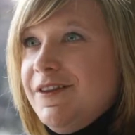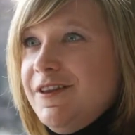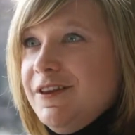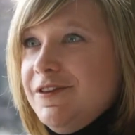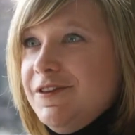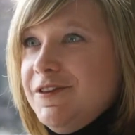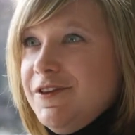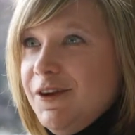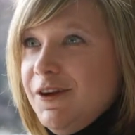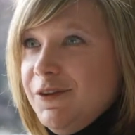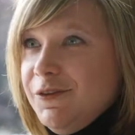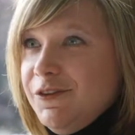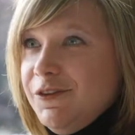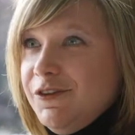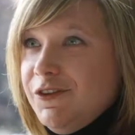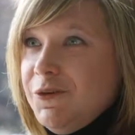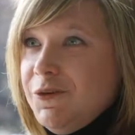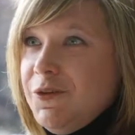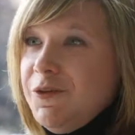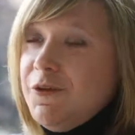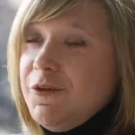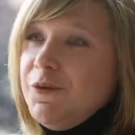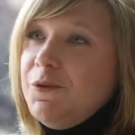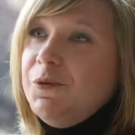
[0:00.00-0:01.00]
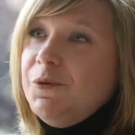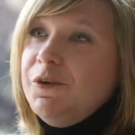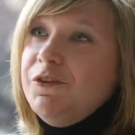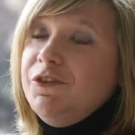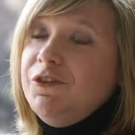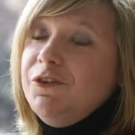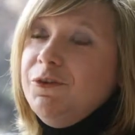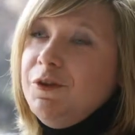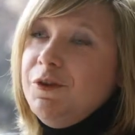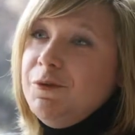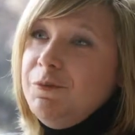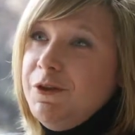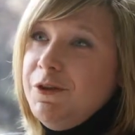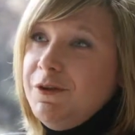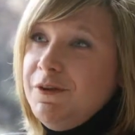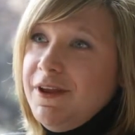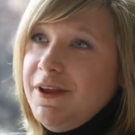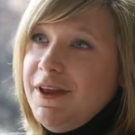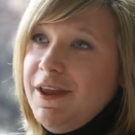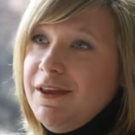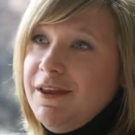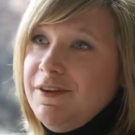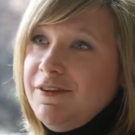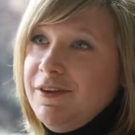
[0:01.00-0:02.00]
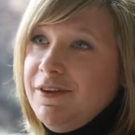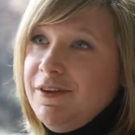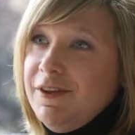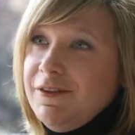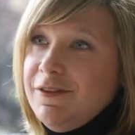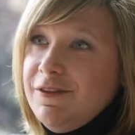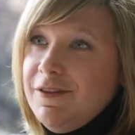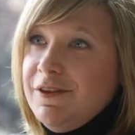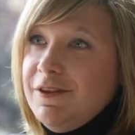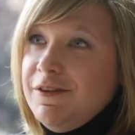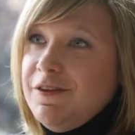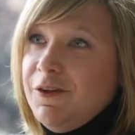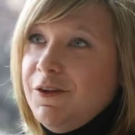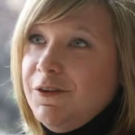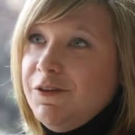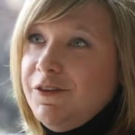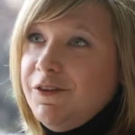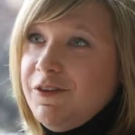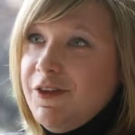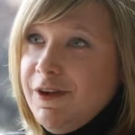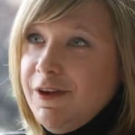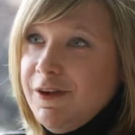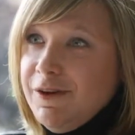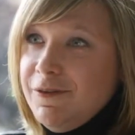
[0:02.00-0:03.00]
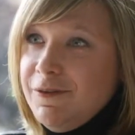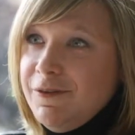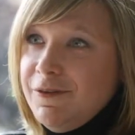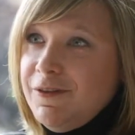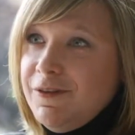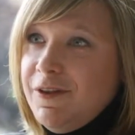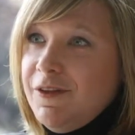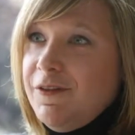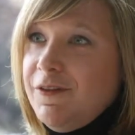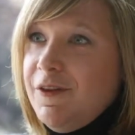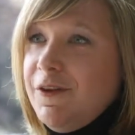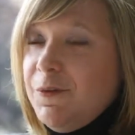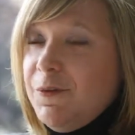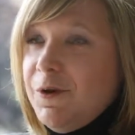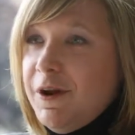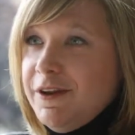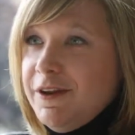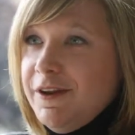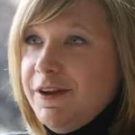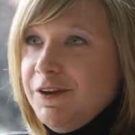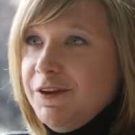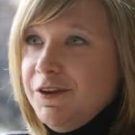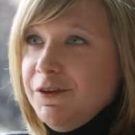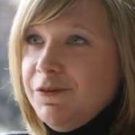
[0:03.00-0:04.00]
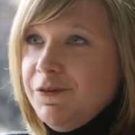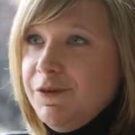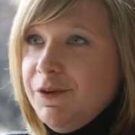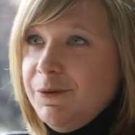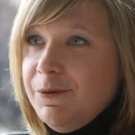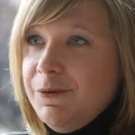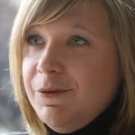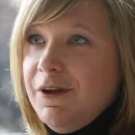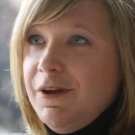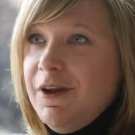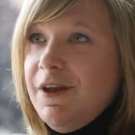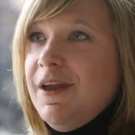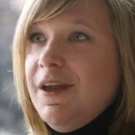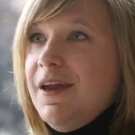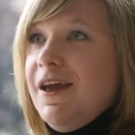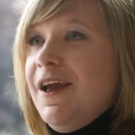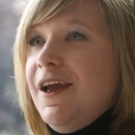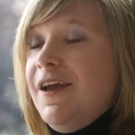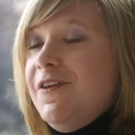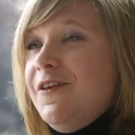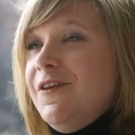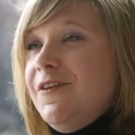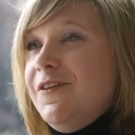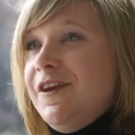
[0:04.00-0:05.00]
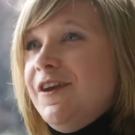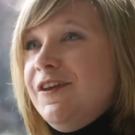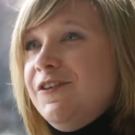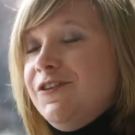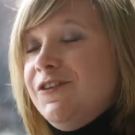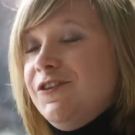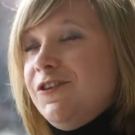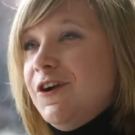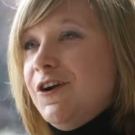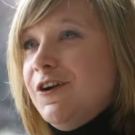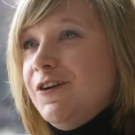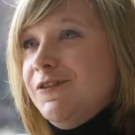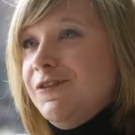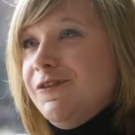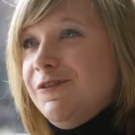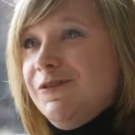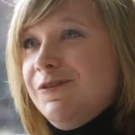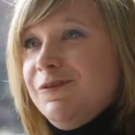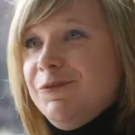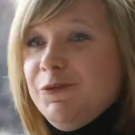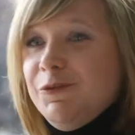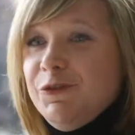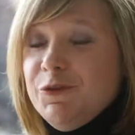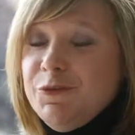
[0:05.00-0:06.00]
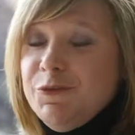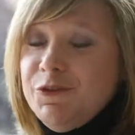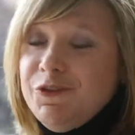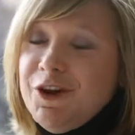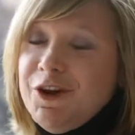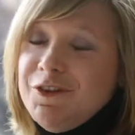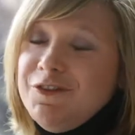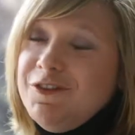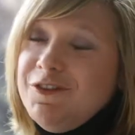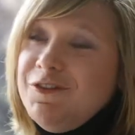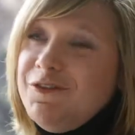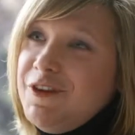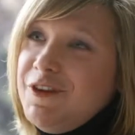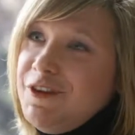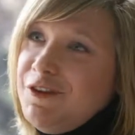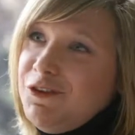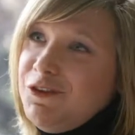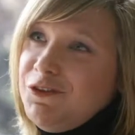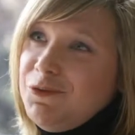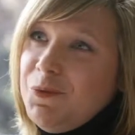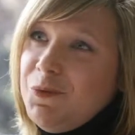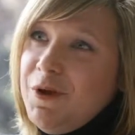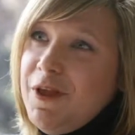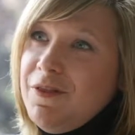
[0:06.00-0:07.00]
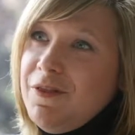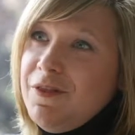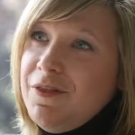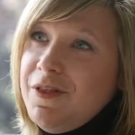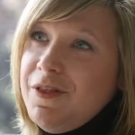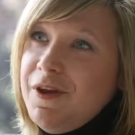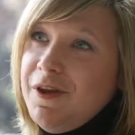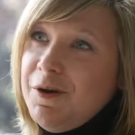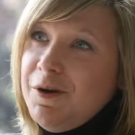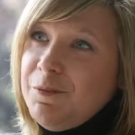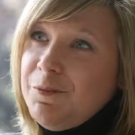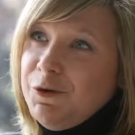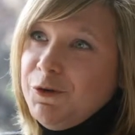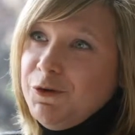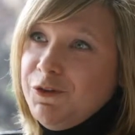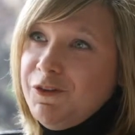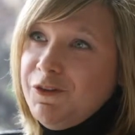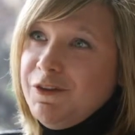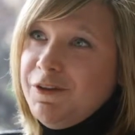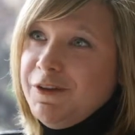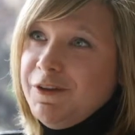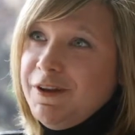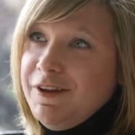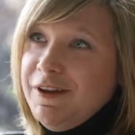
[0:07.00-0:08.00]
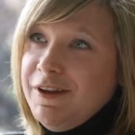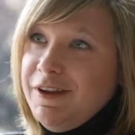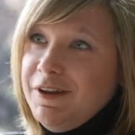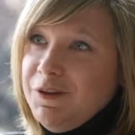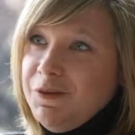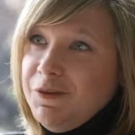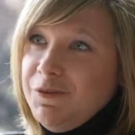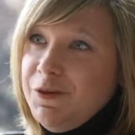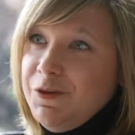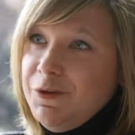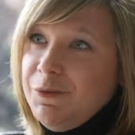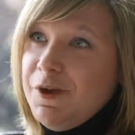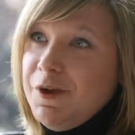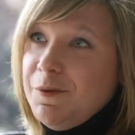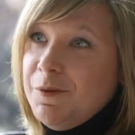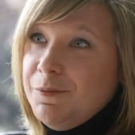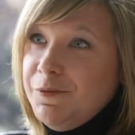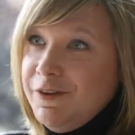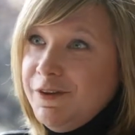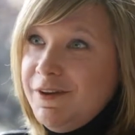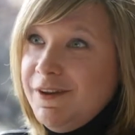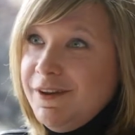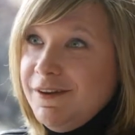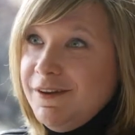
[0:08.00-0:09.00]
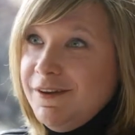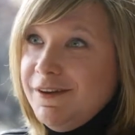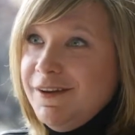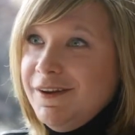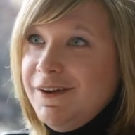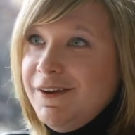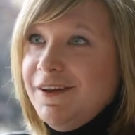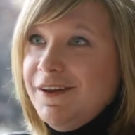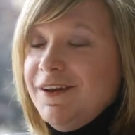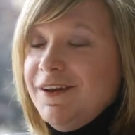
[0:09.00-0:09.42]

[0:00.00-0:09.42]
the adults. So they're the ones who communicate to get the adults there that they want to interview. And then they start from start to finish. When the person they're going to interview comes in,